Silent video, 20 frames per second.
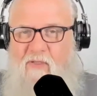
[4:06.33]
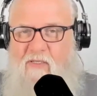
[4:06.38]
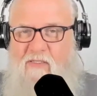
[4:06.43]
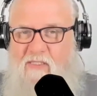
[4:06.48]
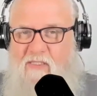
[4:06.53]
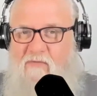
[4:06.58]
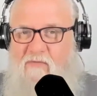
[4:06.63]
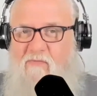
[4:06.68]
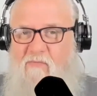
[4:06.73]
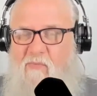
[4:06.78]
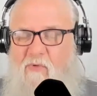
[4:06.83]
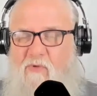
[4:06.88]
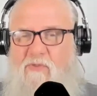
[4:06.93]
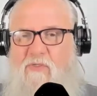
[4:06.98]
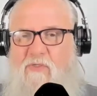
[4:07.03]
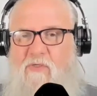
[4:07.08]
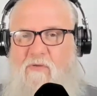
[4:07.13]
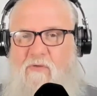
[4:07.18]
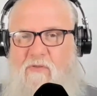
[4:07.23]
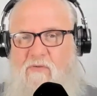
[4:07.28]
it's even
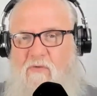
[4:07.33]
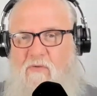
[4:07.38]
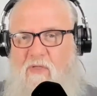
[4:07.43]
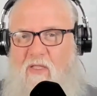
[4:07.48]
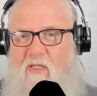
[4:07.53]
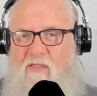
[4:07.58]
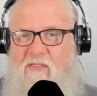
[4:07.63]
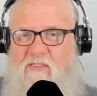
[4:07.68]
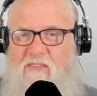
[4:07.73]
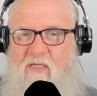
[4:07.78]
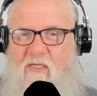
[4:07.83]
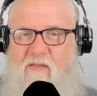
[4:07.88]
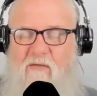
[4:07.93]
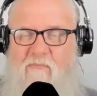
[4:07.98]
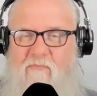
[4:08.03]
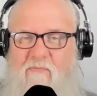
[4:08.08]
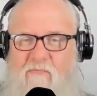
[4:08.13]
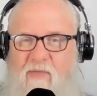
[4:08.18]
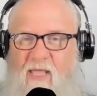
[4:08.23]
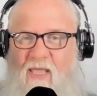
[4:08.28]
Portugal. It's all that
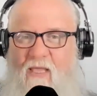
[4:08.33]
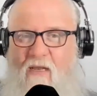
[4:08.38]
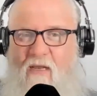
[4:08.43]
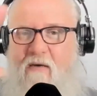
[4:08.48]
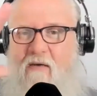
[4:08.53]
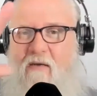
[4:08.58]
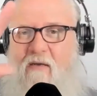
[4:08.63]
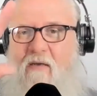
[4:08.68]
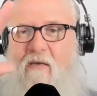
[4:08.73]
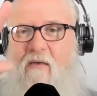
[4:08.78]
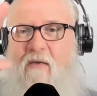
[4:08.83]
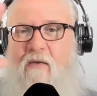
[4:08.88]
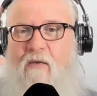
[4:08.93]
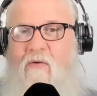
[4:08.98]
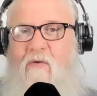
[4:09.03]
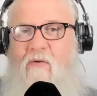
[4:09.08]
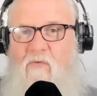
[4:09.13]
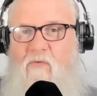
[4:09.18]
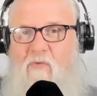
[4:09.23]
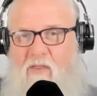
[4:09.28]
southern band
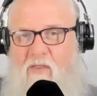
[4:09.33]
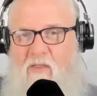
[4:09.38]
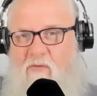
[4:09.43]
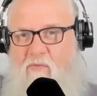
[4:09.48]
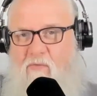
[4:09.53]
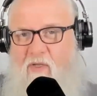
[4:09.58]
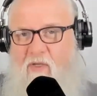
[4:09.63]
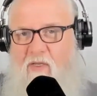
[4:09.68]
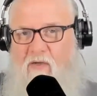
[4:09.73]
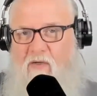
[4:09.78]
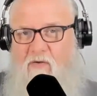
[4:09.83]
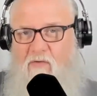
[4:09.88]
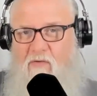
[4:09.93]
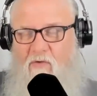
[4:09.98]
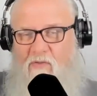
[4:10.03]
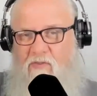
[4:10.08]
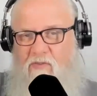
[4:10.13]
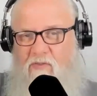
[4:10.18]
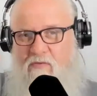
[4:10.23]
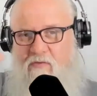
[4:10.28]
right the way
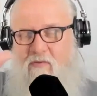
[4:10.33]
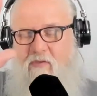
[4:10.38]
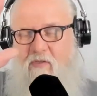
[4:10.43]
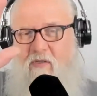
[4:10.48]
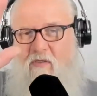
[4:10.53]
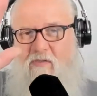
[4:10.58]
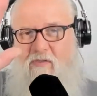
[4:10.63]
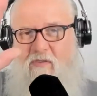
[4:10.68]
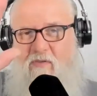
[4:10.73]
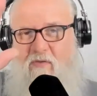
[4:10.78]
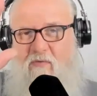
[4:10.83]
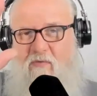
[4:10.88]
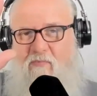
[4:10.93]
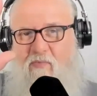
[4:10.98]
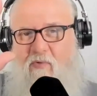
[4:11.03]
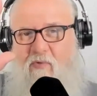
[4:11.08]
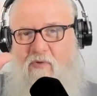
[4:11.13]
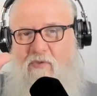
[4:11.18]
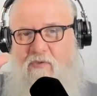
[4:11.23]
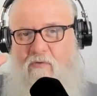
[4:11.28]
across to the
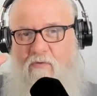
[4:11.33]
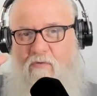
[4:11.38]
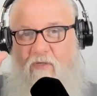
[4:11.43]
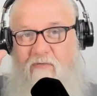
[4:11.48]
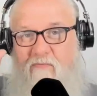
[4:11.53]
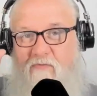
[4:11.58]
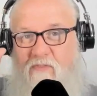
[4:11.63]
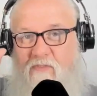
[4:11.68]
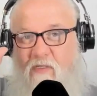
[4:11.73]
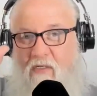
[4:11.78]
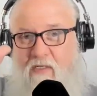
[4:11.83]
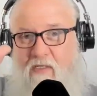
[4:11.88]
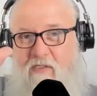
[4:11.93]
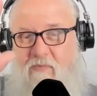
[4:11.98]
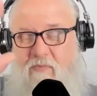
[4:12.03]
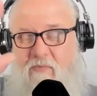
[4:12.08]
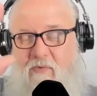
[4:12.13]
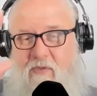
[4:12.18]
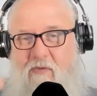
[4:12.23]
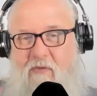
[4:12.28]
Portugal, even to
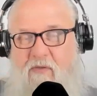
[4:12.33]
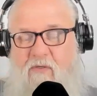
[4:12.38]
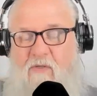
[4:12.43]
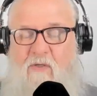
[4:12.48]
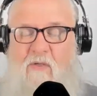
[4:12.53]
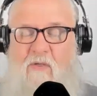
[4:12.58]
Lisbon.